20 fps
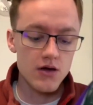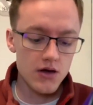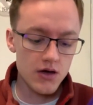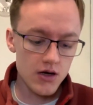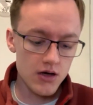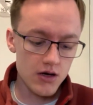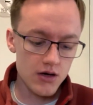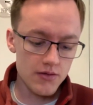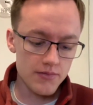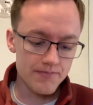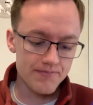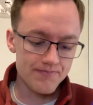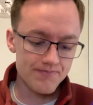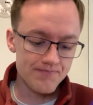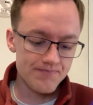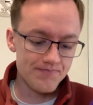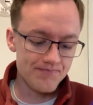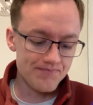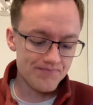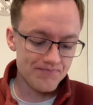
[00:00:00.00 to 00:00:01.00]

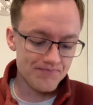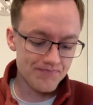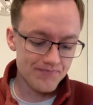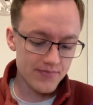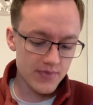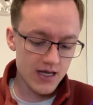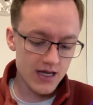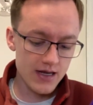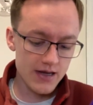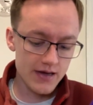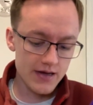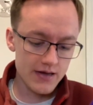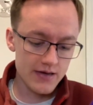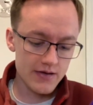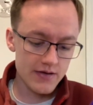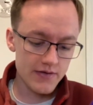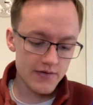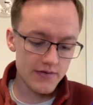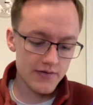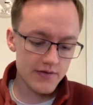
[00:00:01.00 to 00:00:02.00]

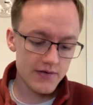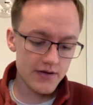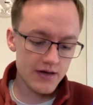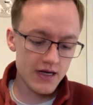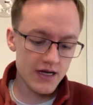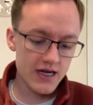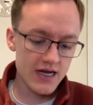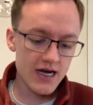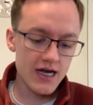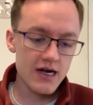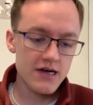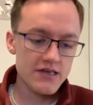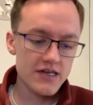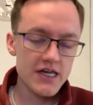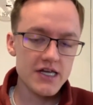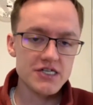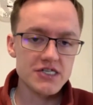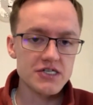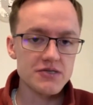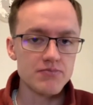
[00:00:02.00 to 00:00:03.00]
And it kind of
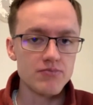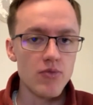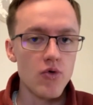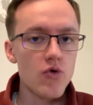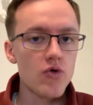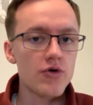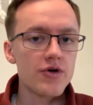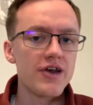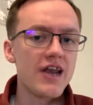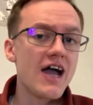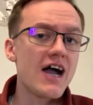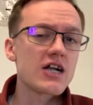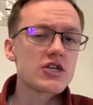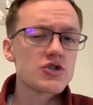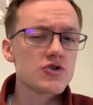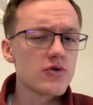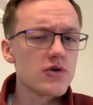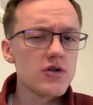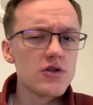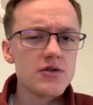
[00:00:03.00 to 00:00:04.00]
tastes more
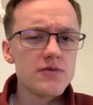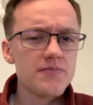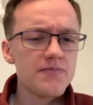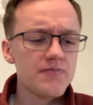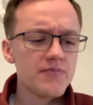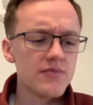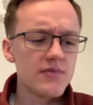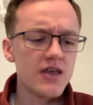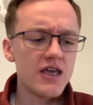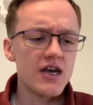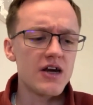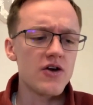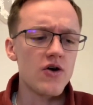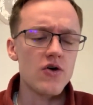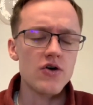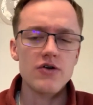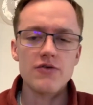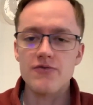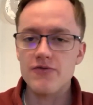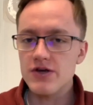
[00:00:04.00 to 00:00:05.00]
natural in an
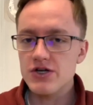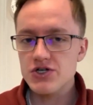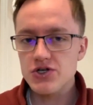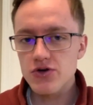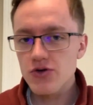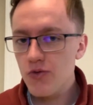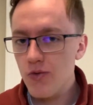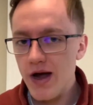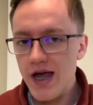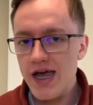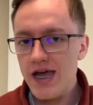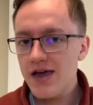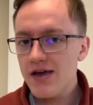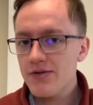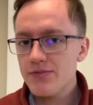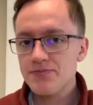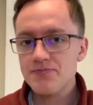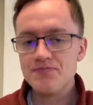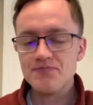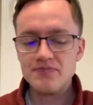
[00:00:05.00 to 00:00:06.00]
artificial
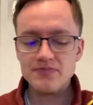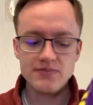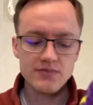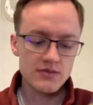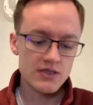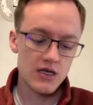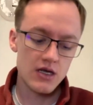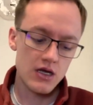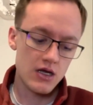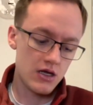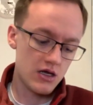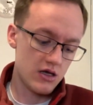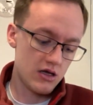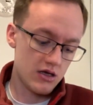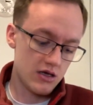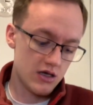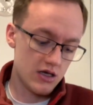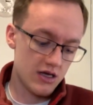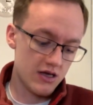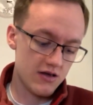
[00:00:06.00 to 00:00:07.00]
way.
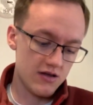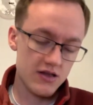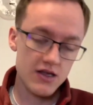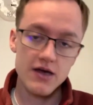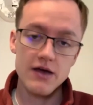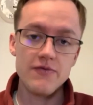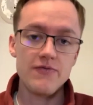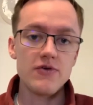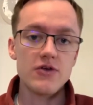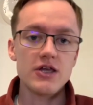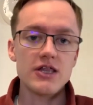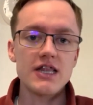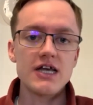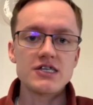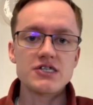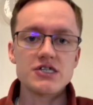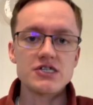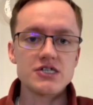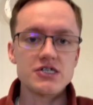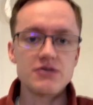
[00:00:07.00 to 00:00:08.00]
I feel like
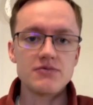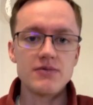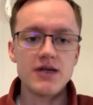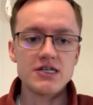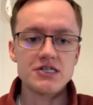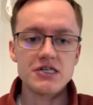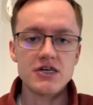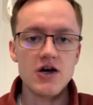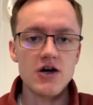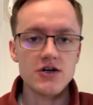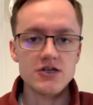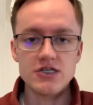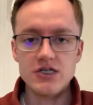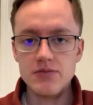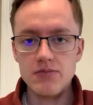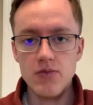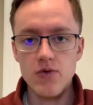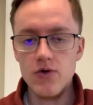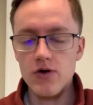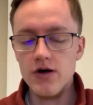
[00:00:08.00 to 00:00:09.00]
that's an
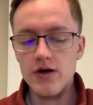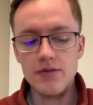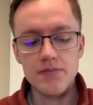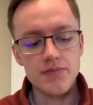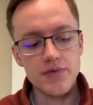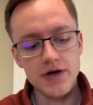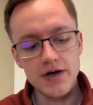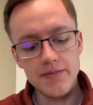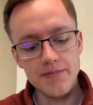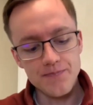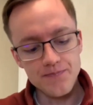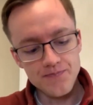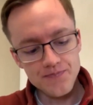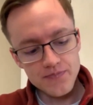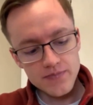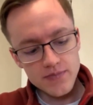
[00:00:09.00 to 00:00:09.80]
oxymoron, but